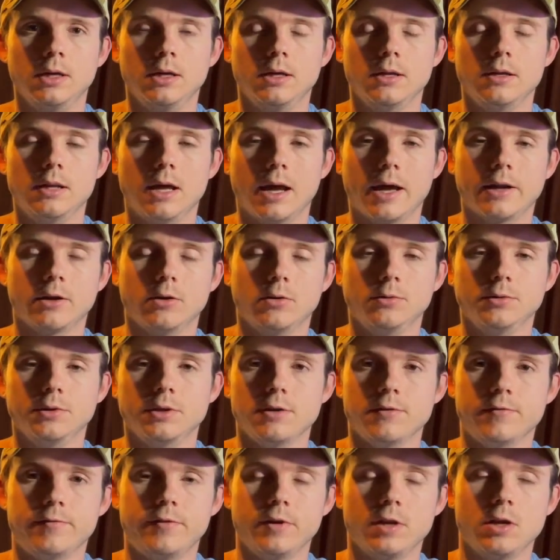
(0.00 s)
not only
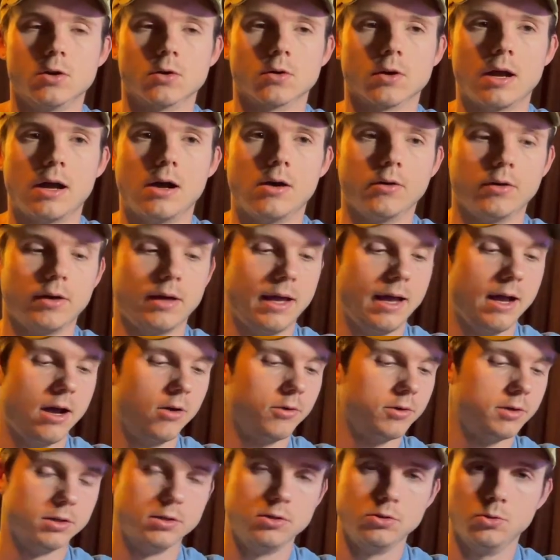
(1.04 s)
figure out how
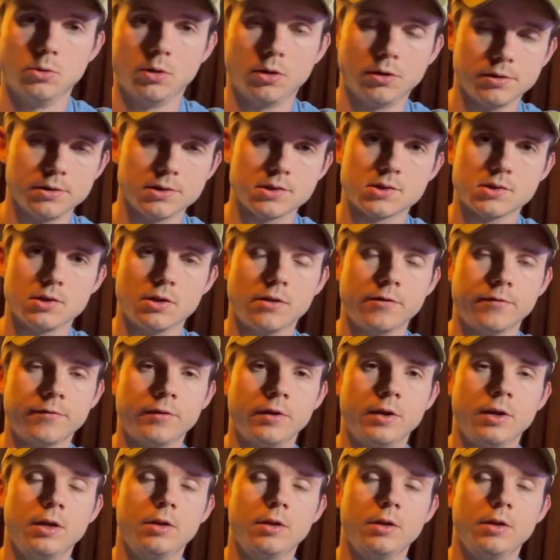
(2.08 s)
to do all this stuff,